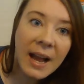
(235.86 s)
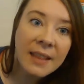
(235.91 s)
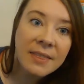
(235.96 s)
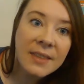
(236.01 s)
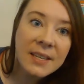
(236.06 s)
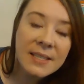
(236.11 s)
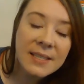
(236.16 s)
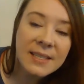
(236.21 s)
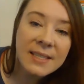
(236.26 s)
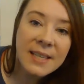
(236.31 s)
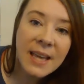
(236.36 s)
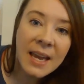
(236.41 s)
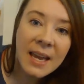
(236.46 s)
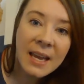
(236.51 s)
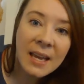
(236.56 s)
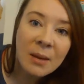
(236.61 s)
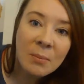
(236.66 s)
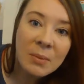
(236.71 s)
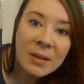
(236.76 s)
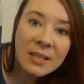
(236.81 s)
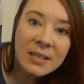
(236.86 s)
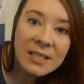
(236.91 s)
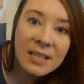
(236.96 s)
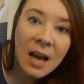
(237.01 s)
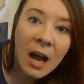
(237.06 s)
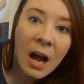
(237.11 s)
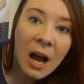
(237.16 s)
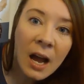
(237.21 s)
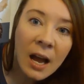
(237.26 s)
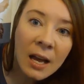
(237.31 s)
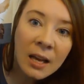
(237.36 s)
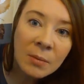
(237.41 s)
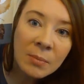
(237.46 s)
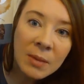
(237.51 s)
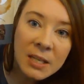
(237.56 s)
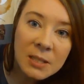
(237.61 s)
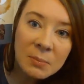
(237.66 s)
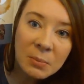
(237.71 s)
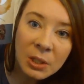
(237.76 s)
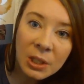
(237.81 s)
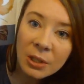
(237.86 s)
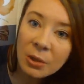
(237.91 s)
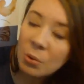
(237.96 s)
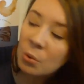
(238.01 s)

at the same time. That's pretty